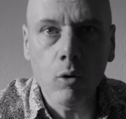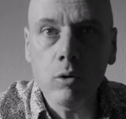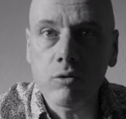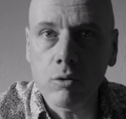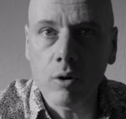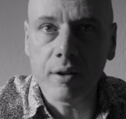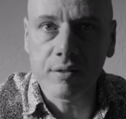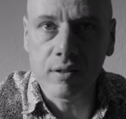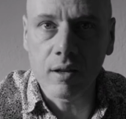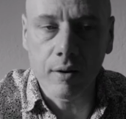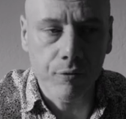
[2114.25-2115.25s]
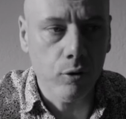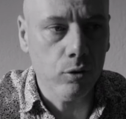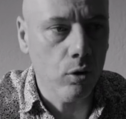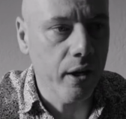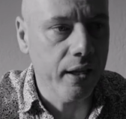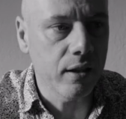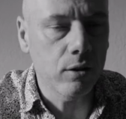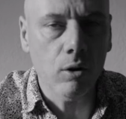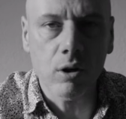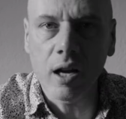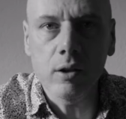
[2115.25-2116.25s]
Also as a photo
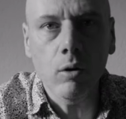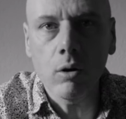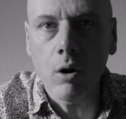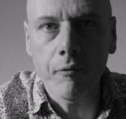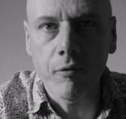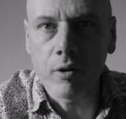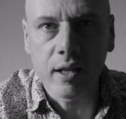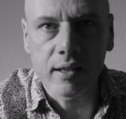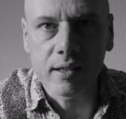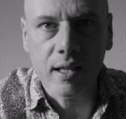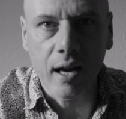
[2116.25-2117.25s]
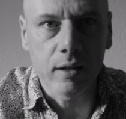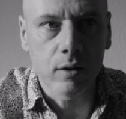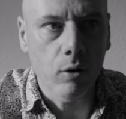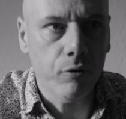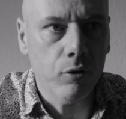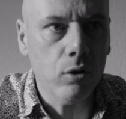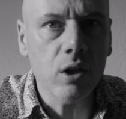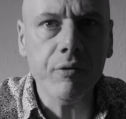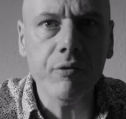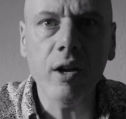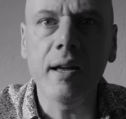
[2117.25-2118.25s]
editor, I don't love that kind of
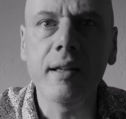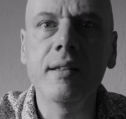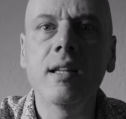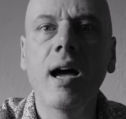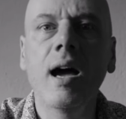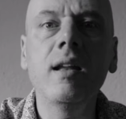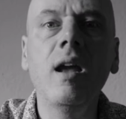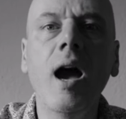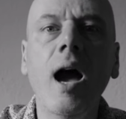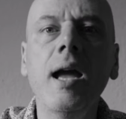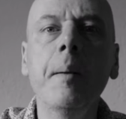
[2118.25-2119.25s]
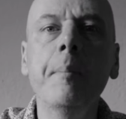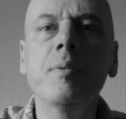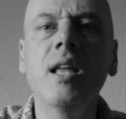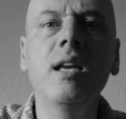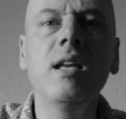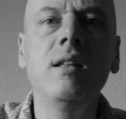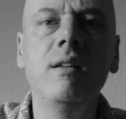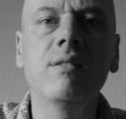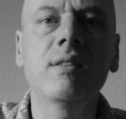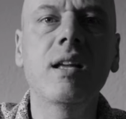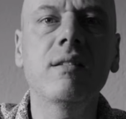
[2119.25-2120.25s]
photography, and I am taking
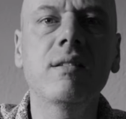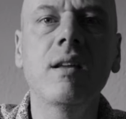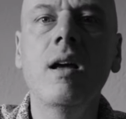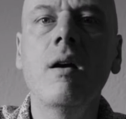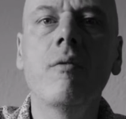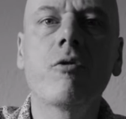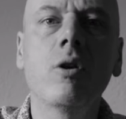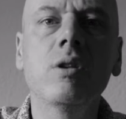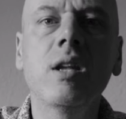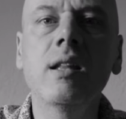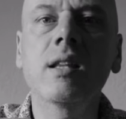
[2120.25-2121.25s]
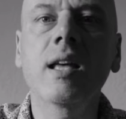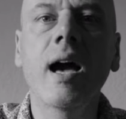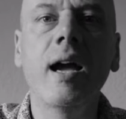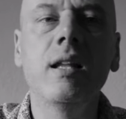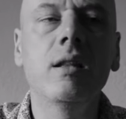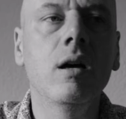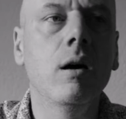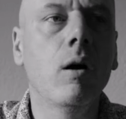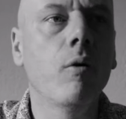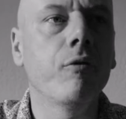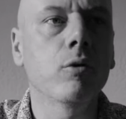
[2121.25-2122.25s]
distance from that kind
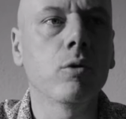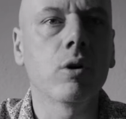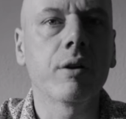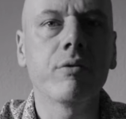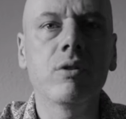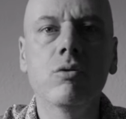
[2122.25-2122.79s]
of photography.